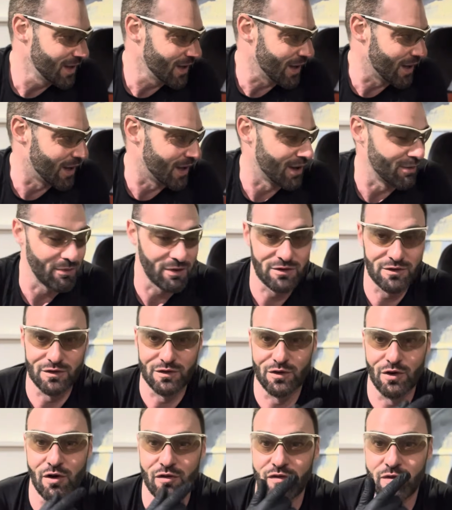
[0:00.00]
As you
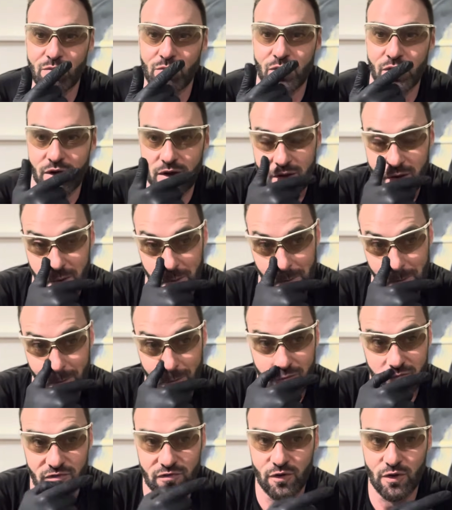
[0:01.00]
saw from the
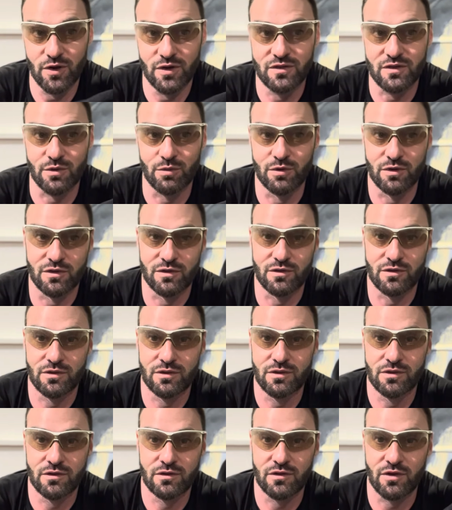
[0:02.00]
footage, I was
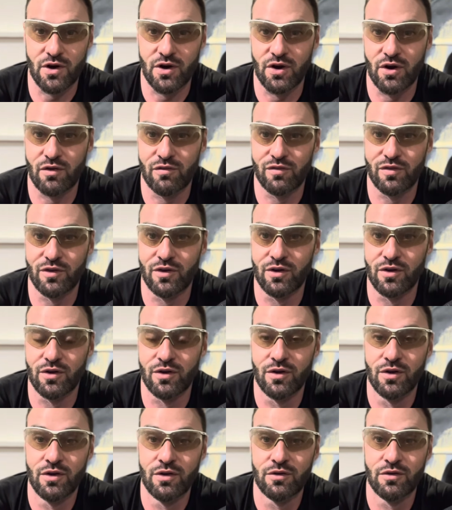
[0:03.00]
starting off
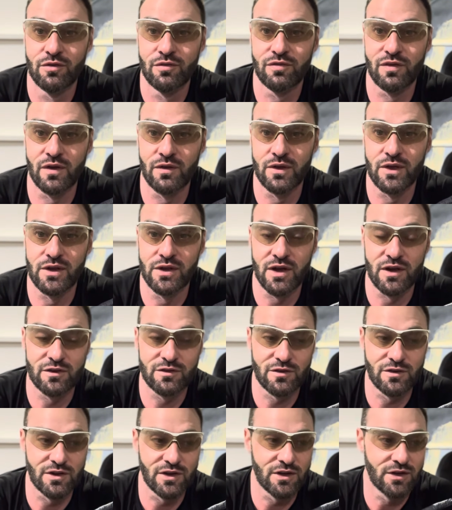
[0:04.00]
the fill-in
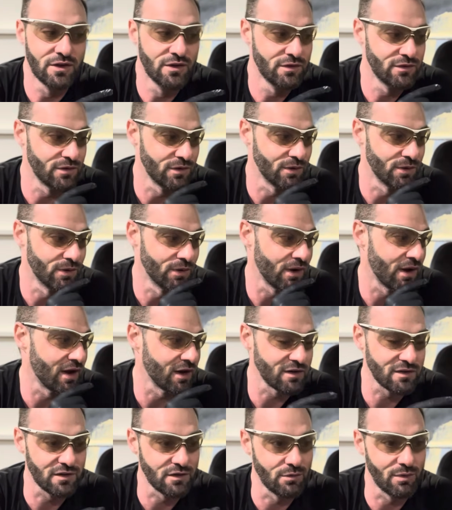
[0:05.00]
yesterday, so I
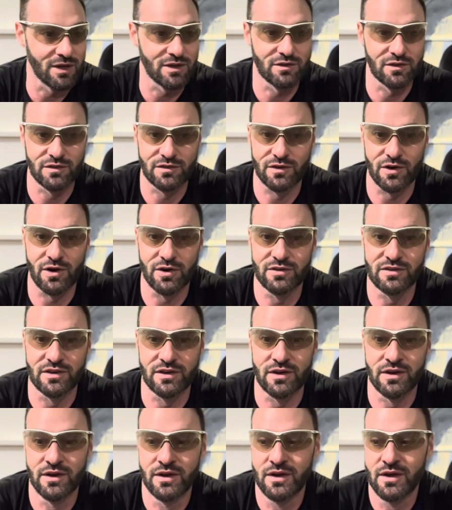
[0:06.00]
actually went to start
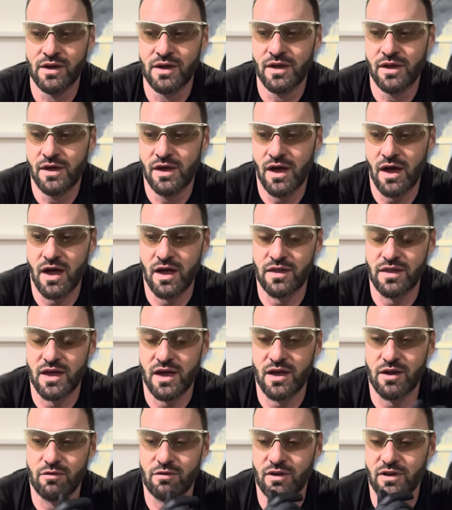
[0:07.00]
it and
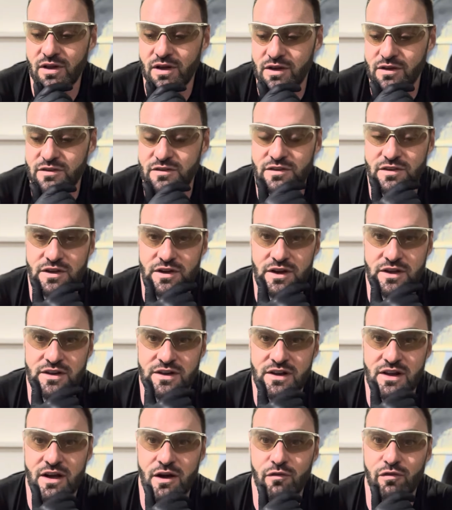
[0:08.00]
then realised that I
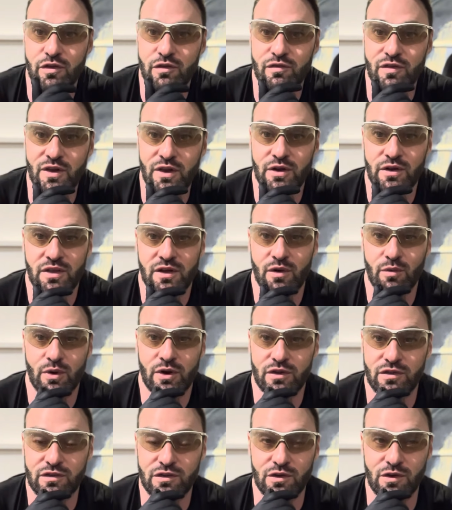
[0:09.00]
didn't have the filler that I
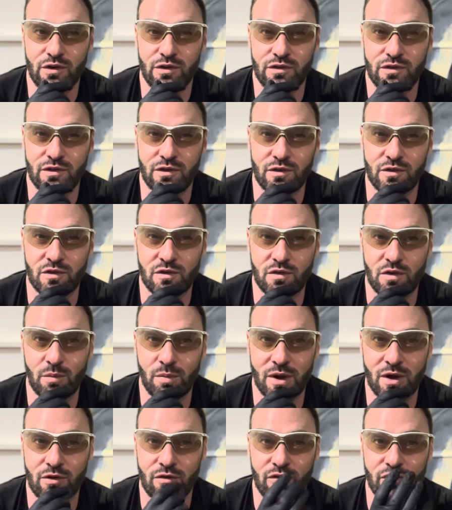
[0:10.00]
wanted to use. There's
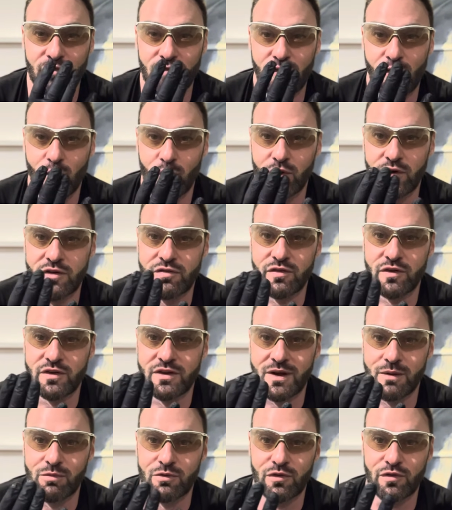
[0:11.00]
about 4 different
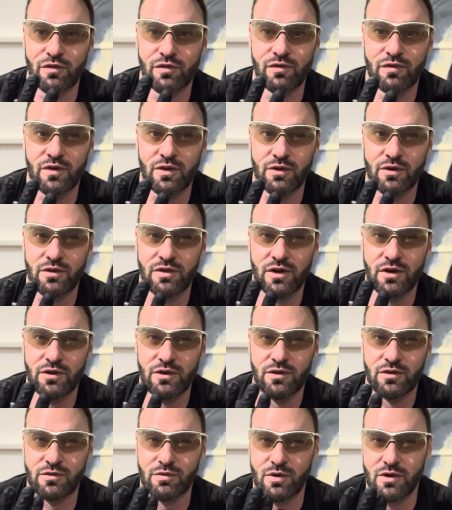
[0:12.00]
types of filler that I
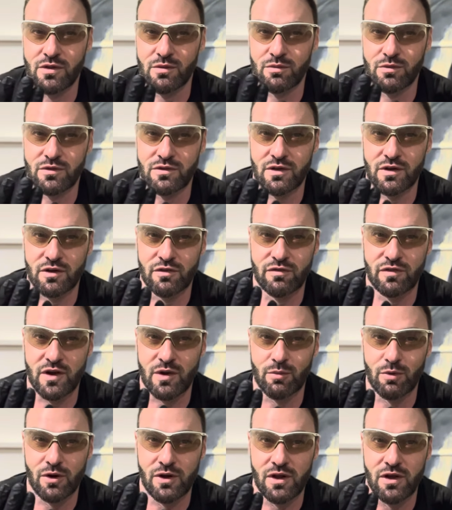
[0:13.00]
use. One of them is like a
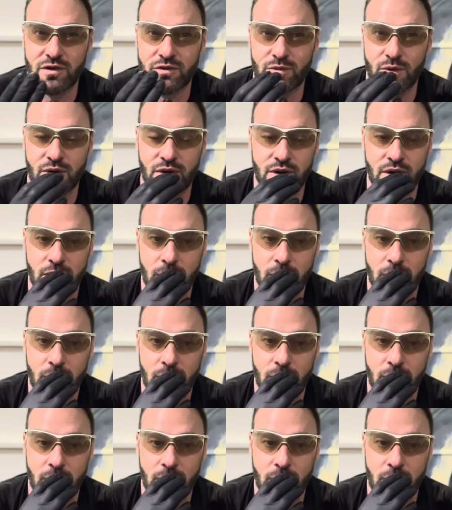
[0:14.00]
fiberglass one,